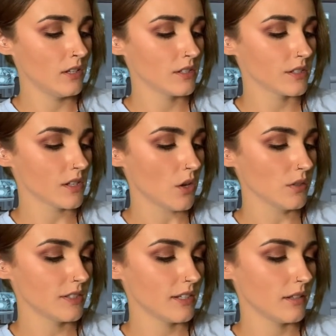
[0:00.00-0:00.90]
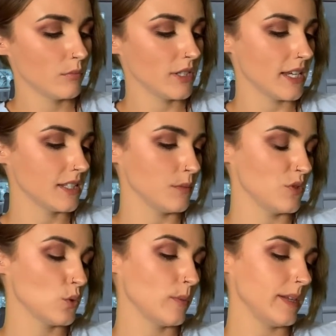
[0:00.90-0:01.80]
salt, potassium
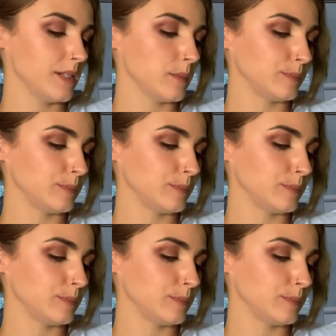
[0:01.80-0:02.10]
sorbate.